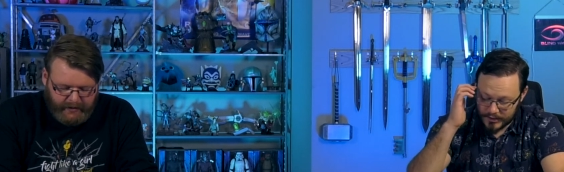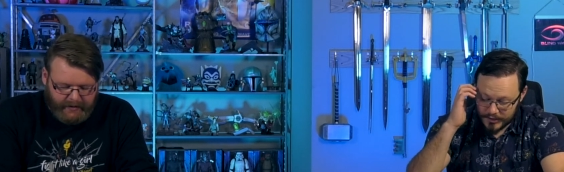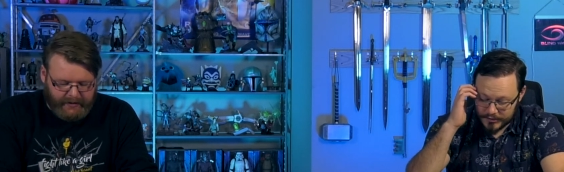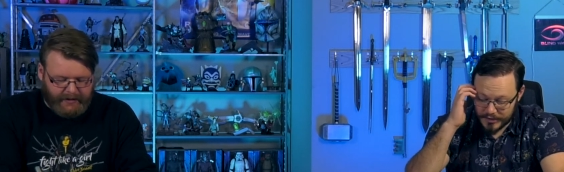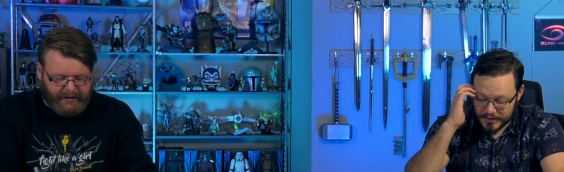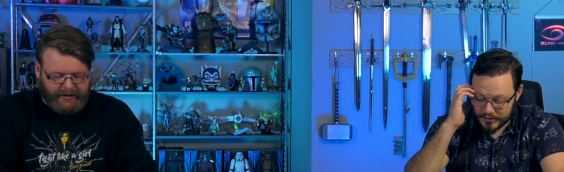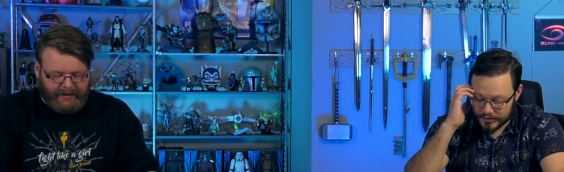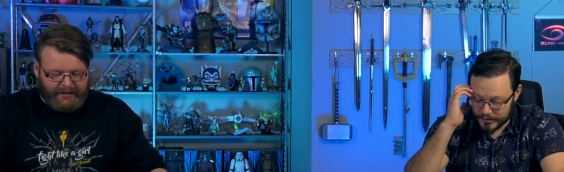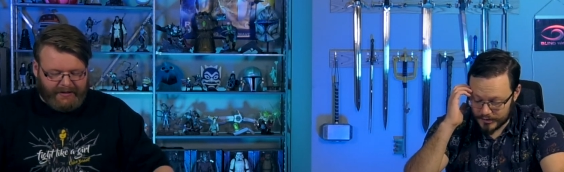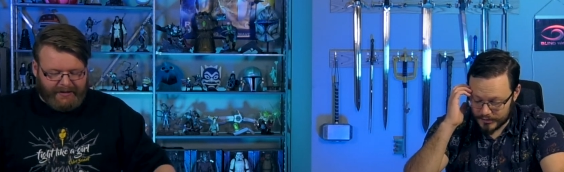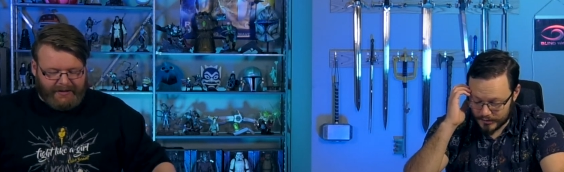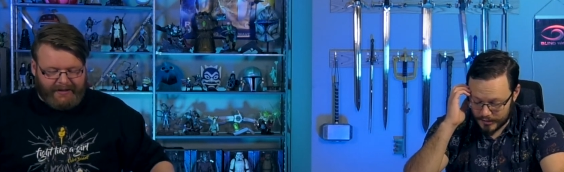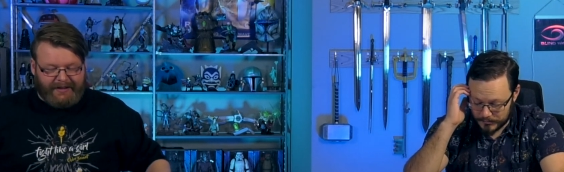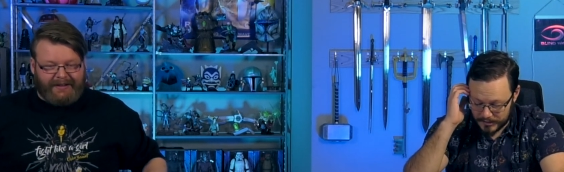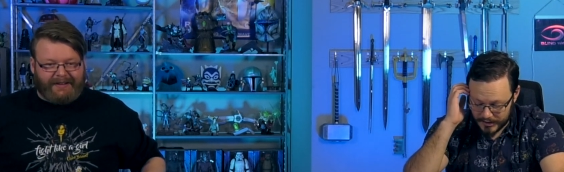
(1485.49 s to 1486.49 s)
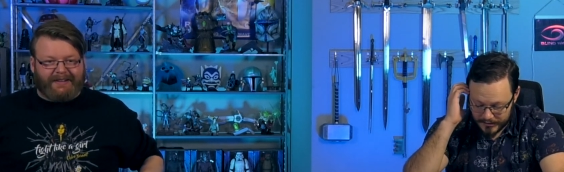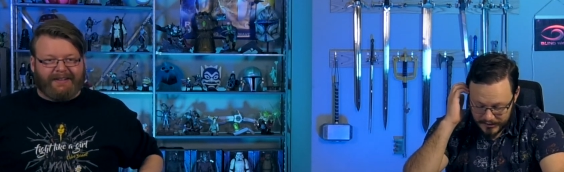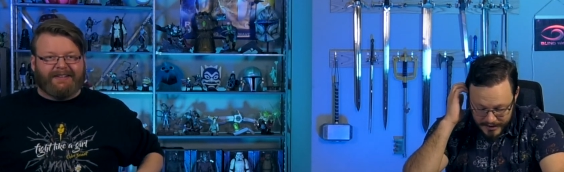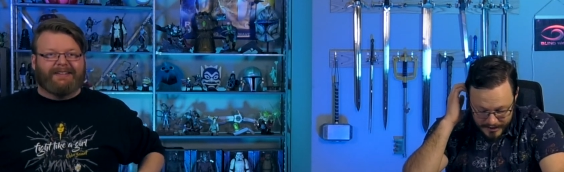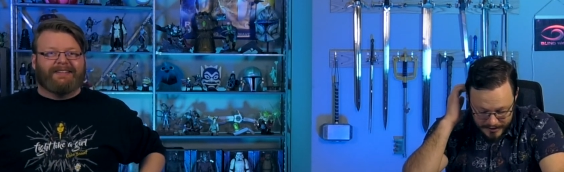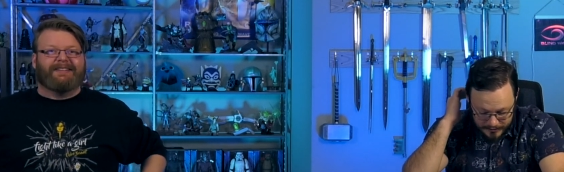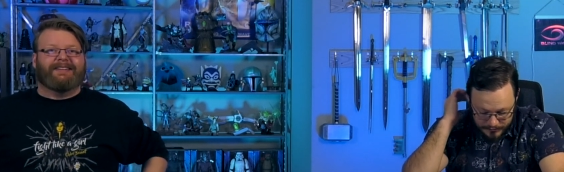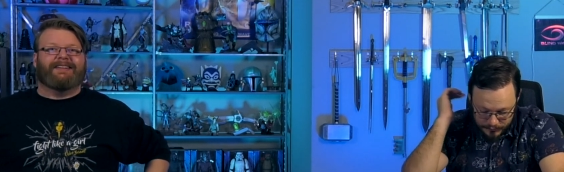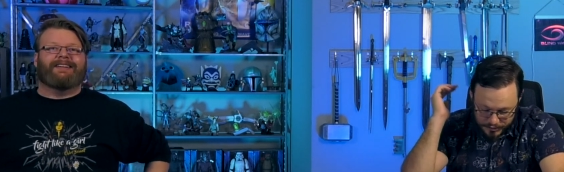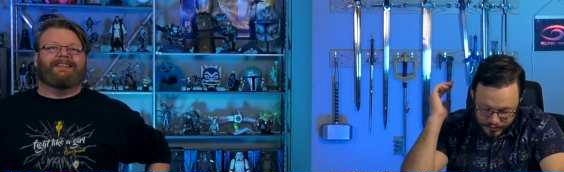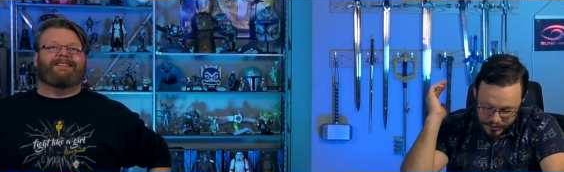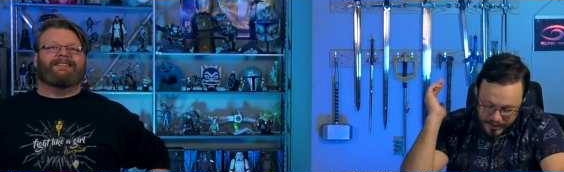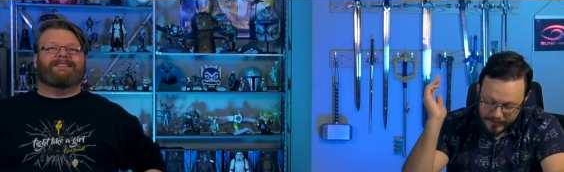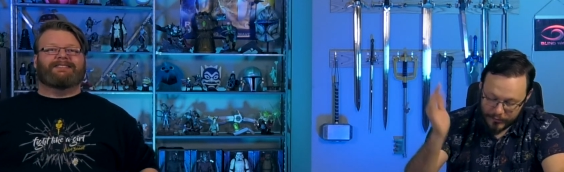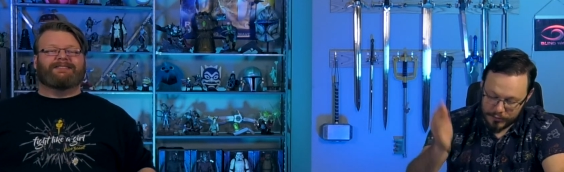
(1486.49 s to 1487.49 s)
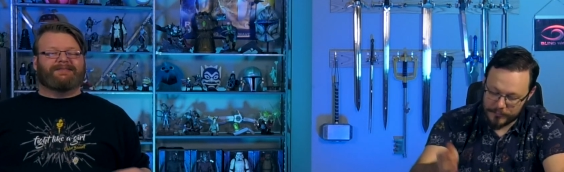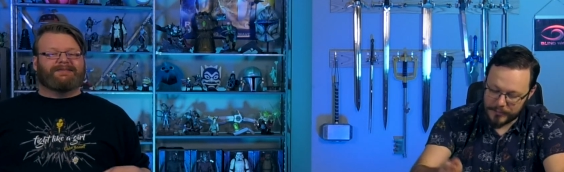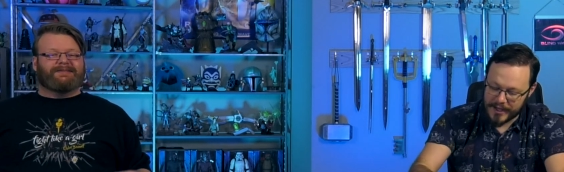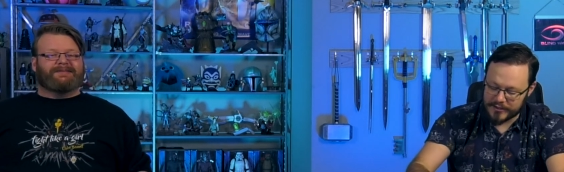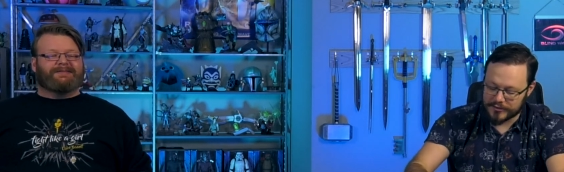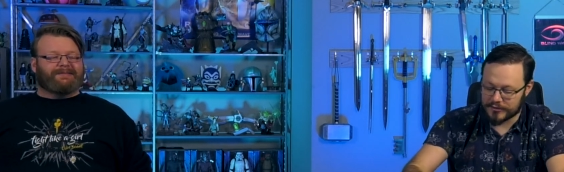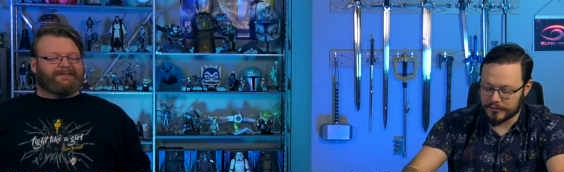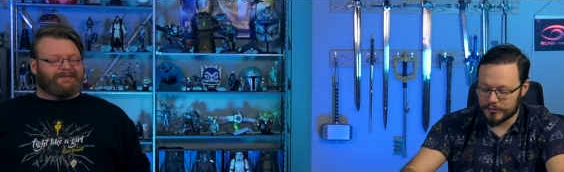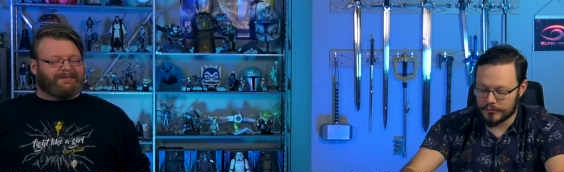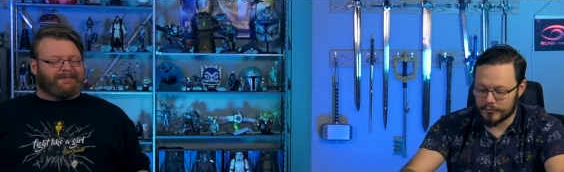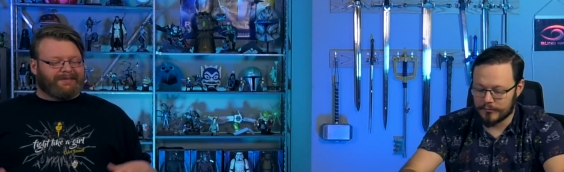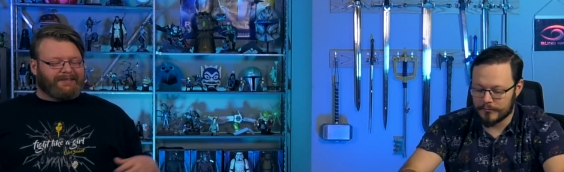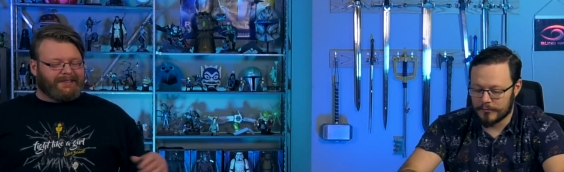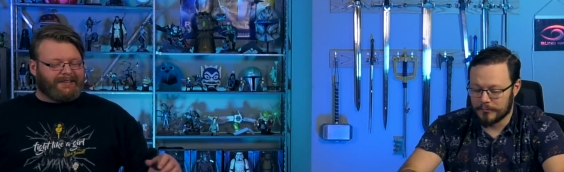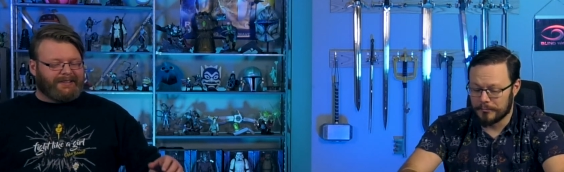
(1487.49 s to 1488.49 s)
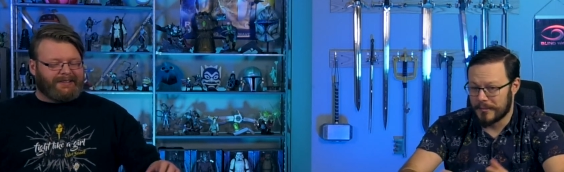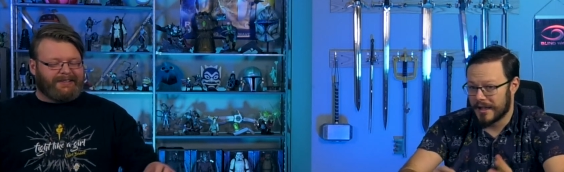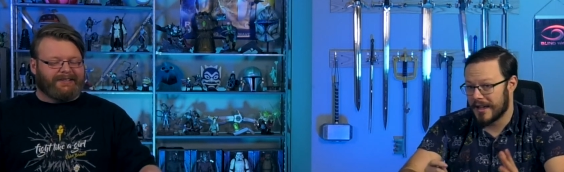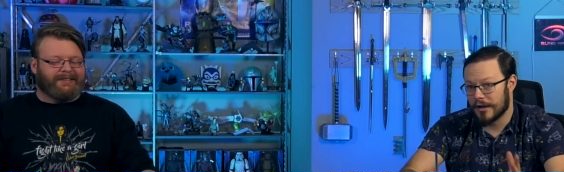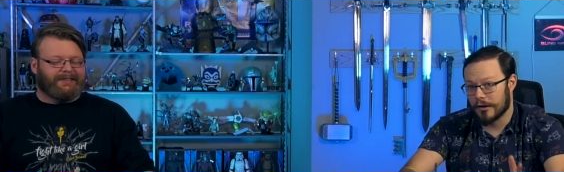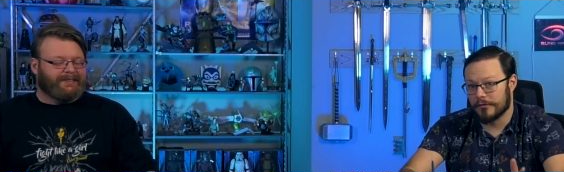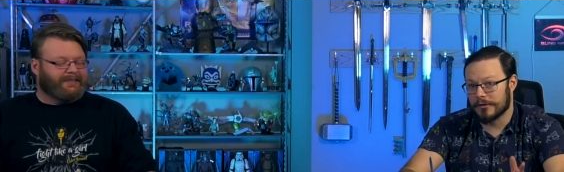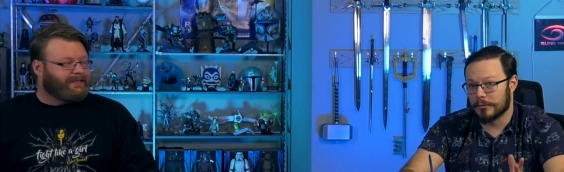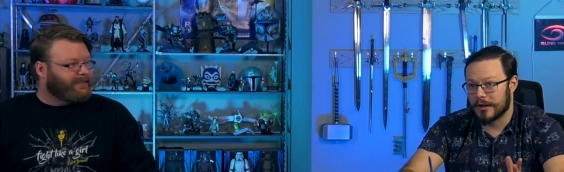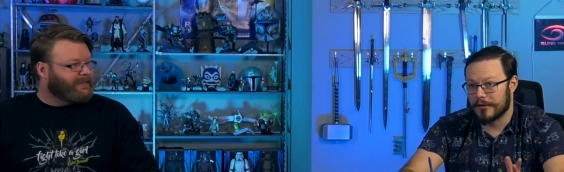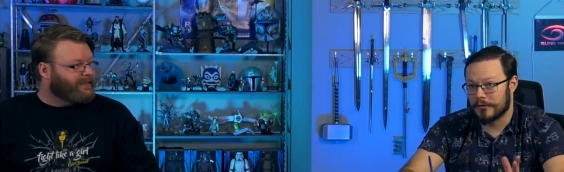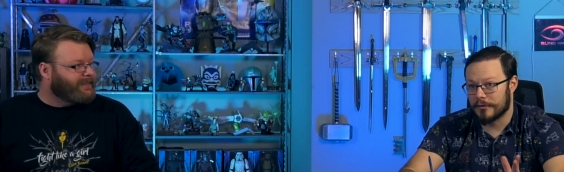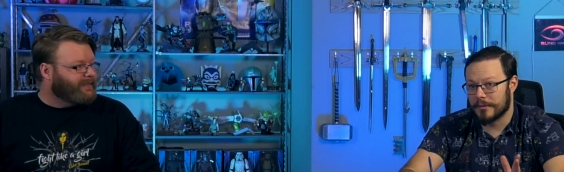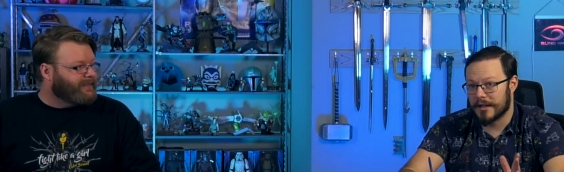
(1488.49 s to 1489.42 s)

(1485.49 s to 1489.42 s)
Speaker 1: So that's good. Yeah. I'm glad that we should have her back soon. May hopefully we'll have her